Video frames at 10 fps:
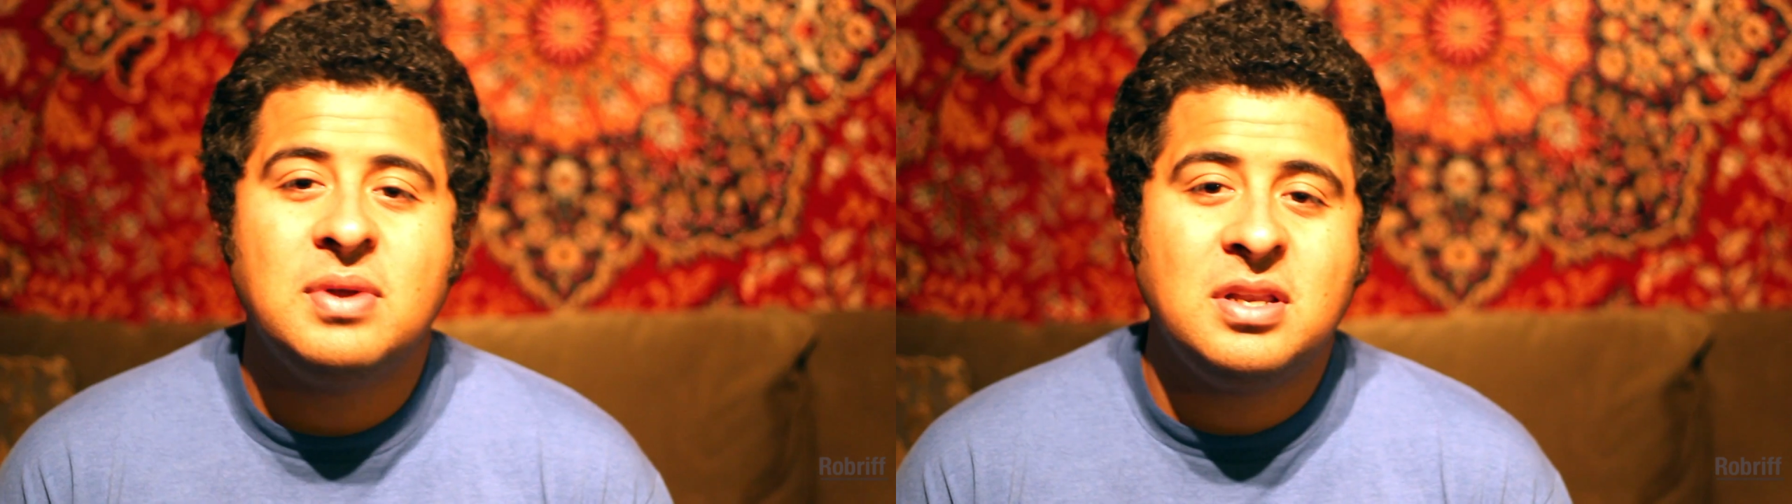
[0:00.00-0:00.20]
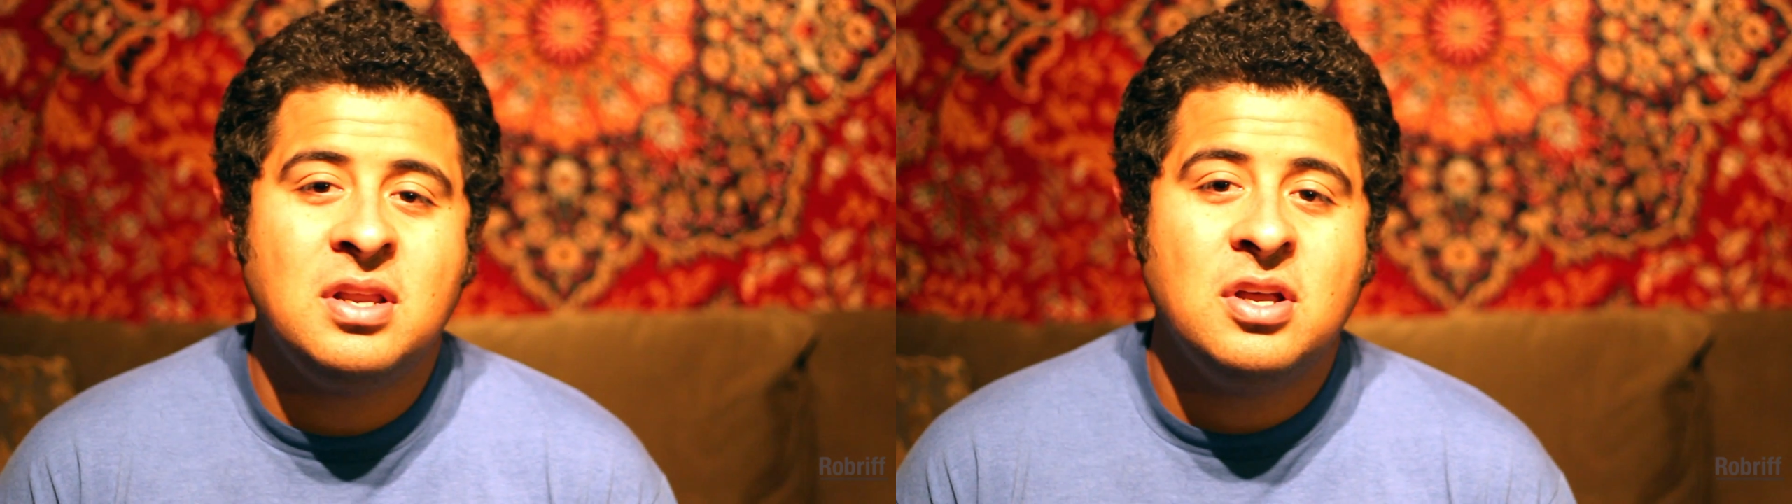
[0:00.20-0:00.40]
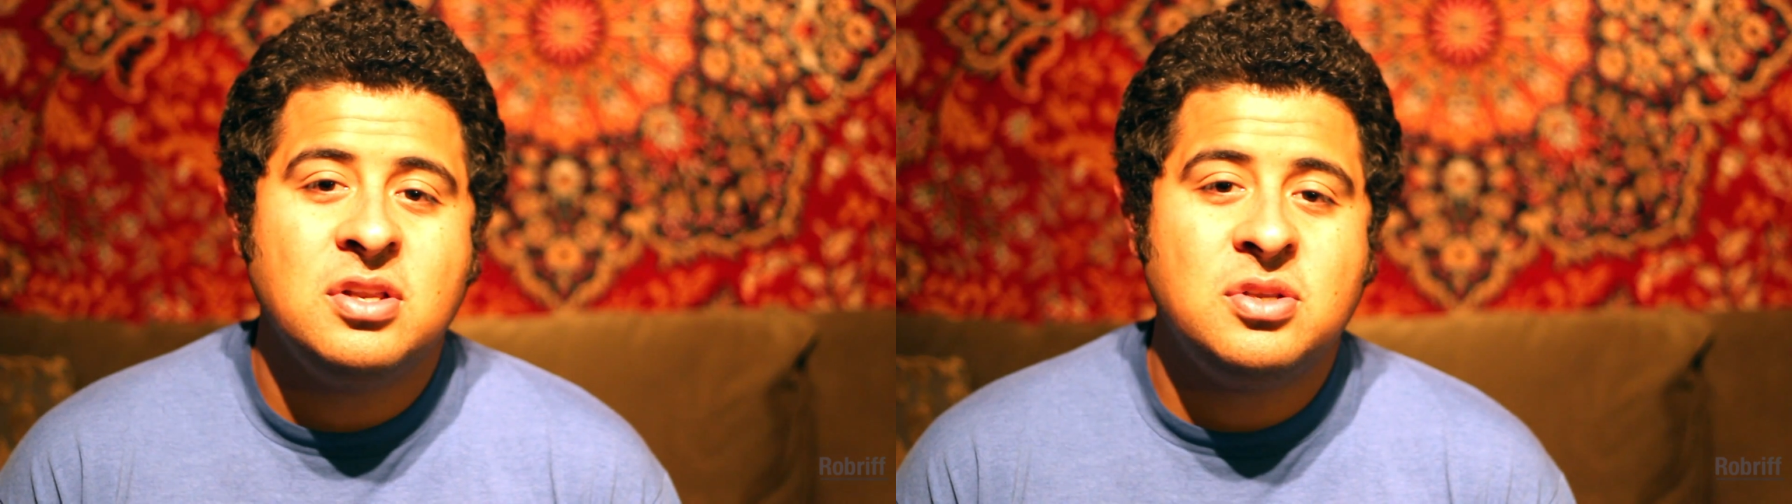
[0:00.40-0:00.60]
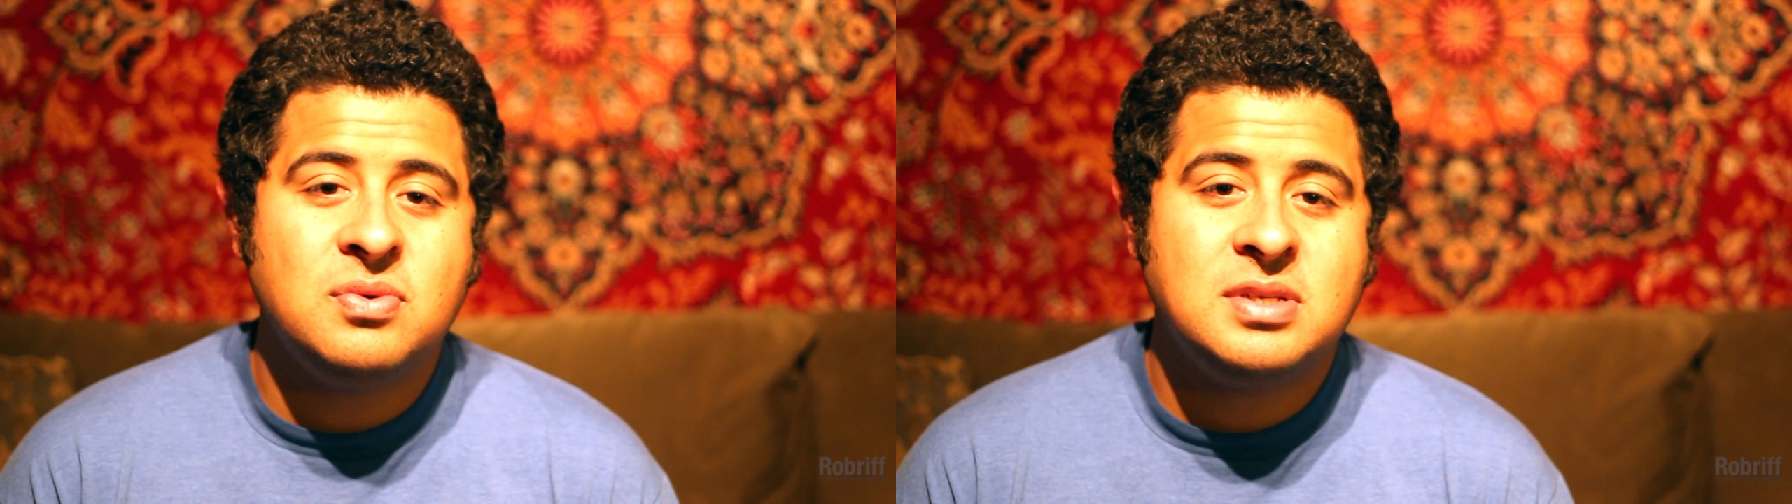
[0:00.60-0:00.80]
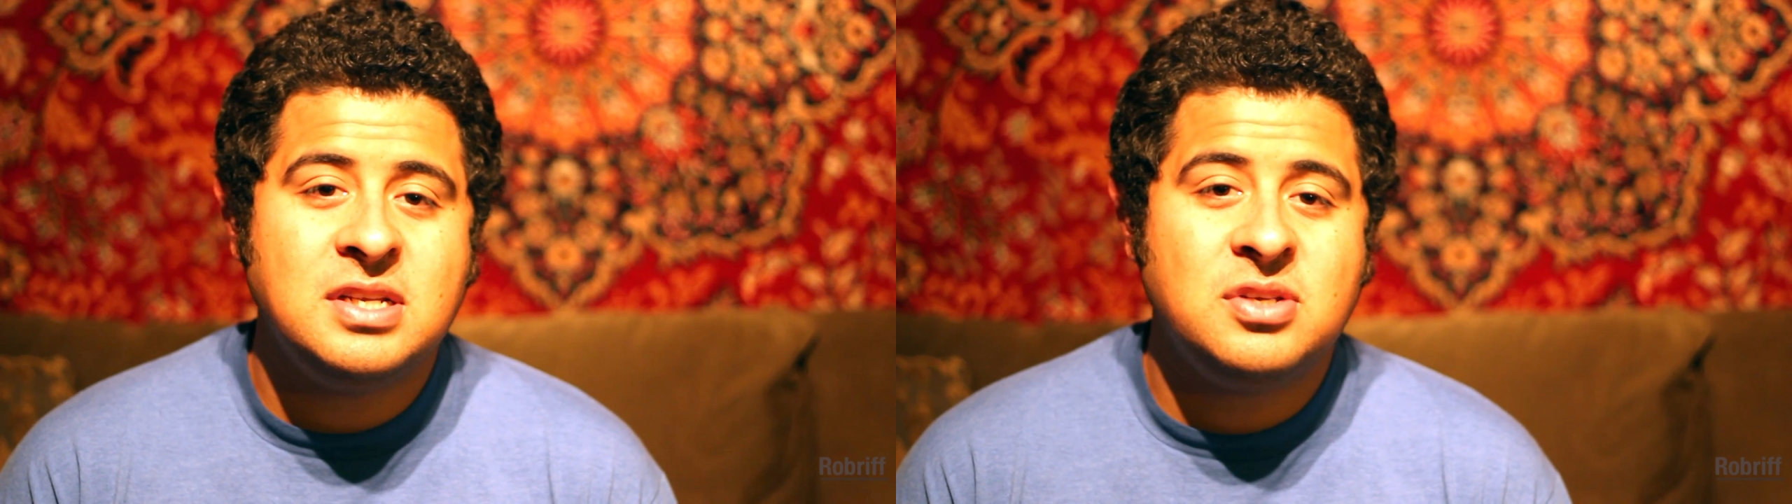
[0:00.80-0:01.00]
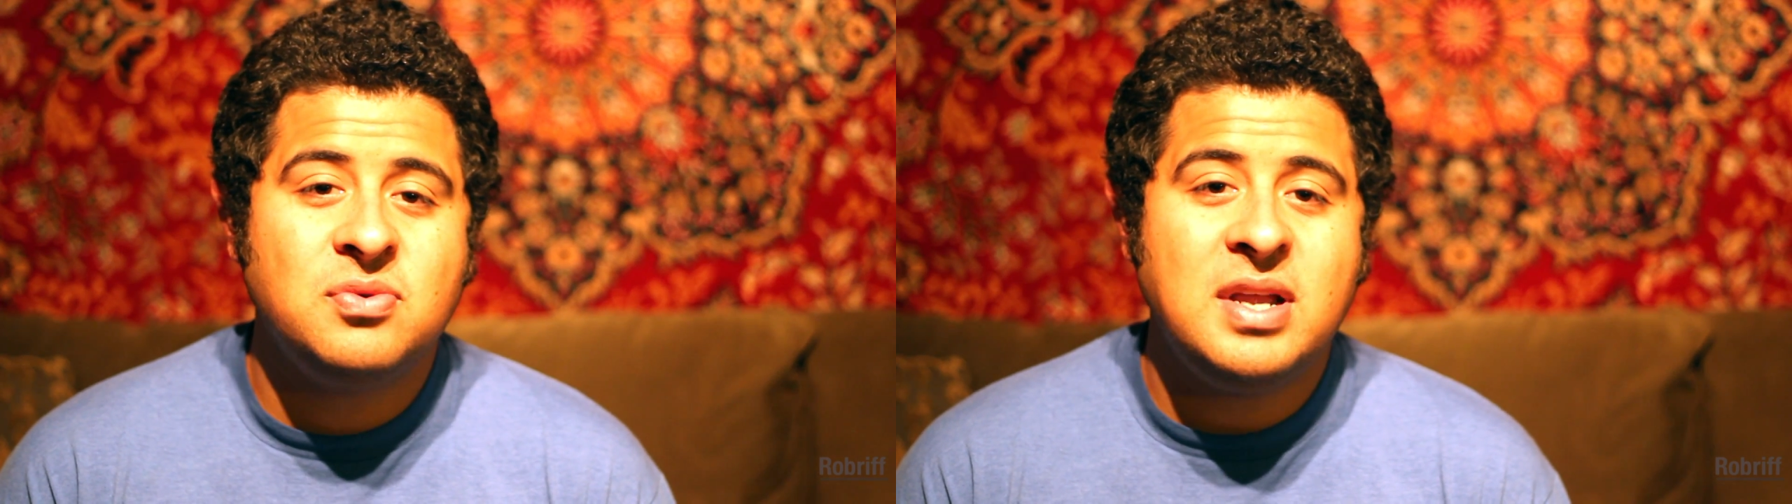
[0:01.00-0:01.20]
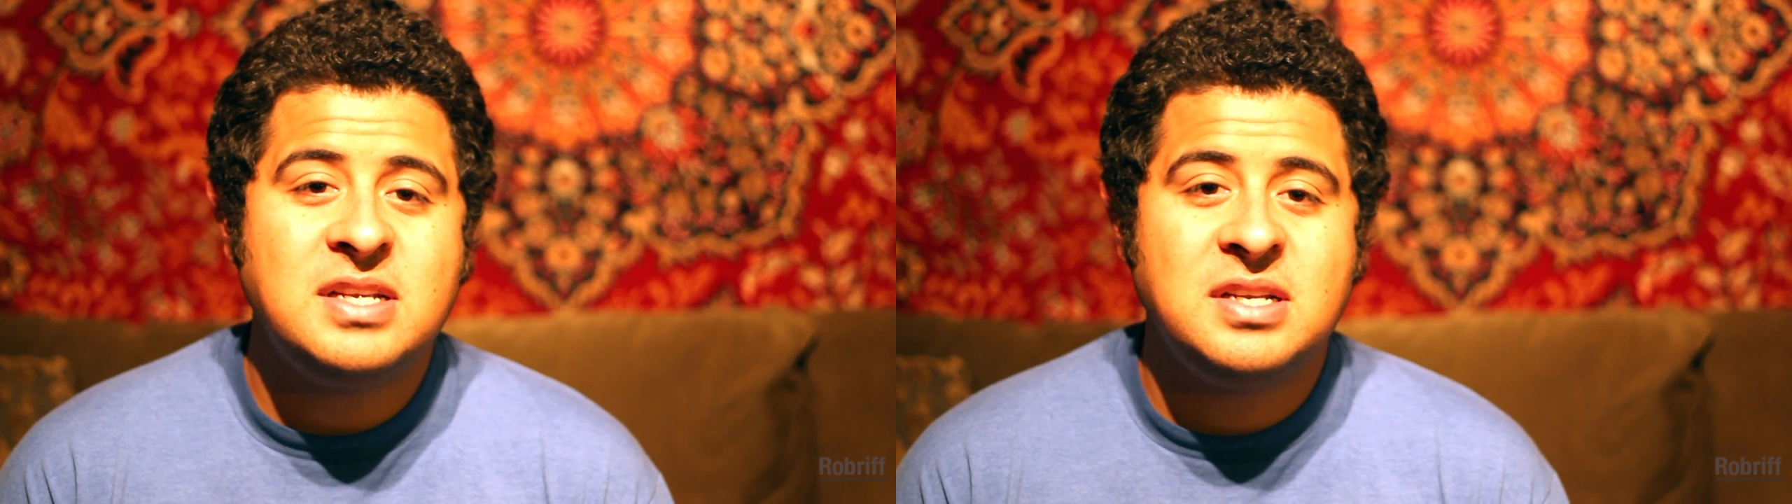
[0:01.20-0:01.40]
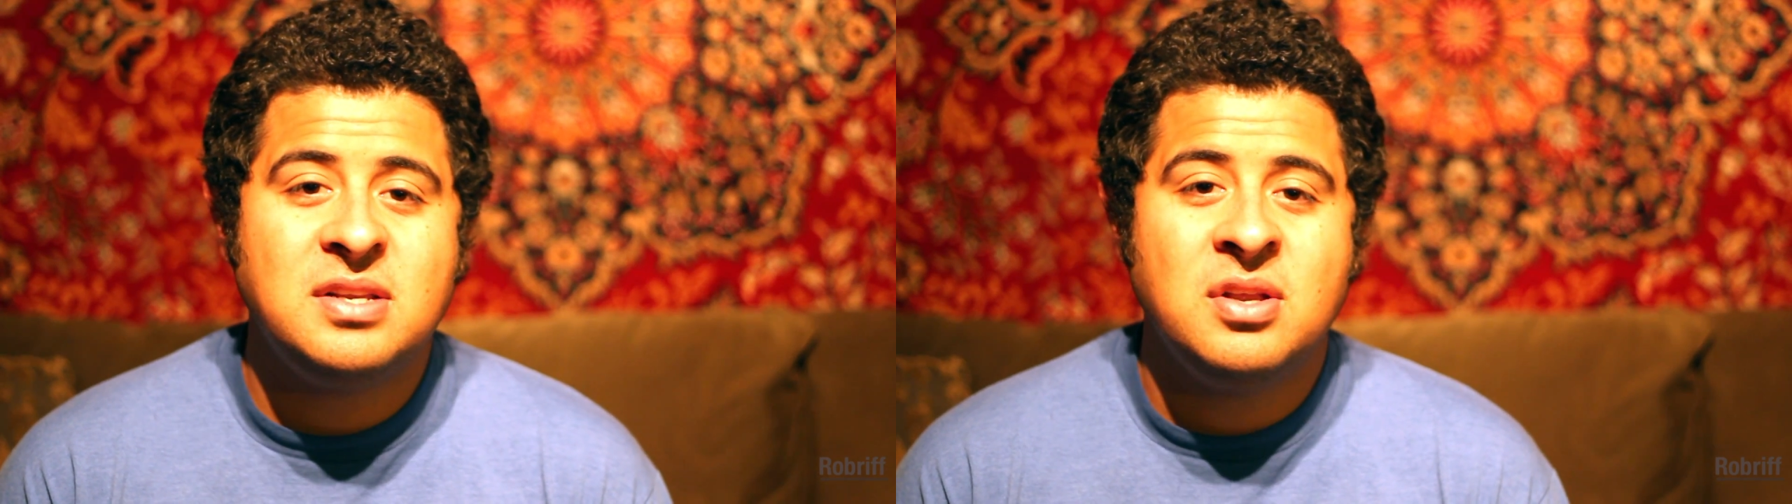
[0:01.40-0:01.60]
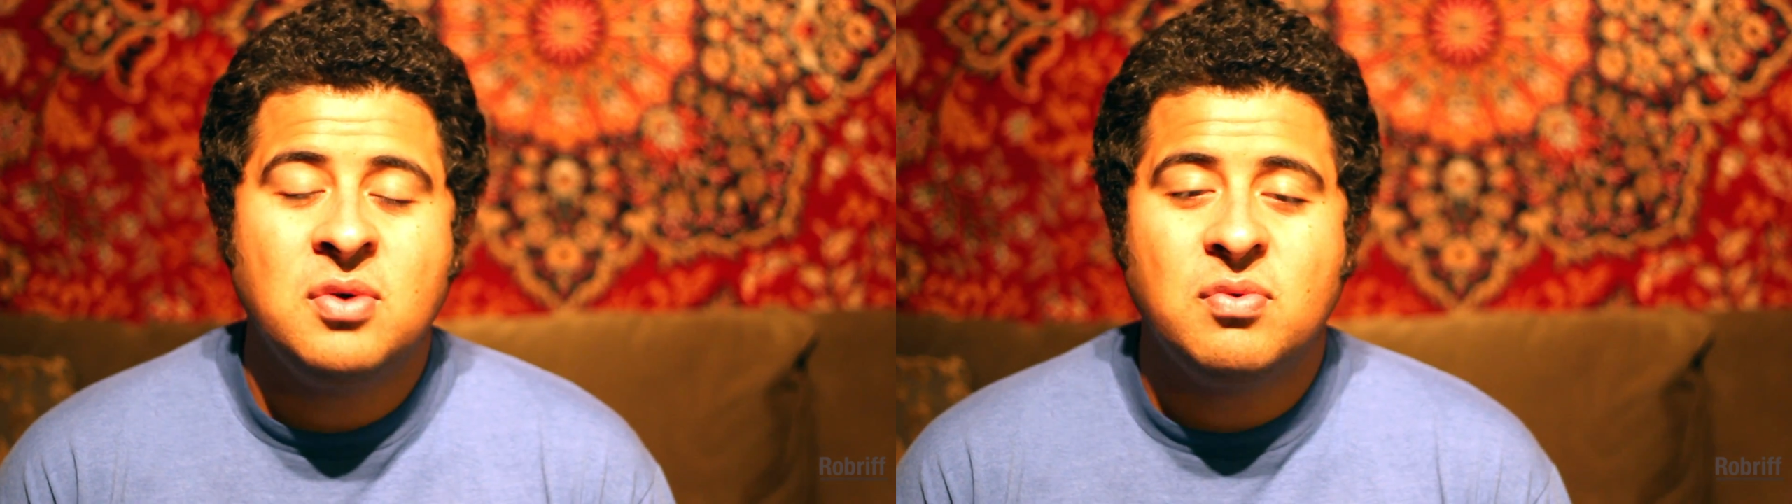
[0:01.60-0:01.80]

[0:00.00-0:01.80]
into a situation